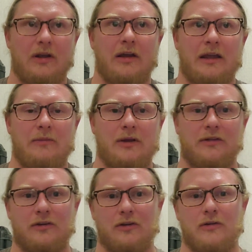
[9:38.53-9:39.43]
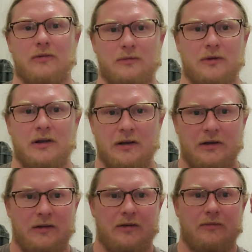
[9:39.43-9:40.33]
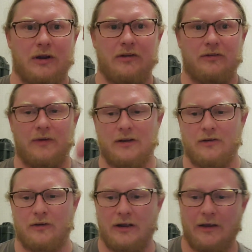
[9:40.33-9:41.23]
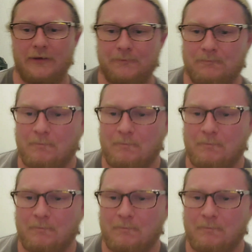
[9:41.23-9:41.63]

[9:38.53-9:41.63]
aiming your rangefinder at,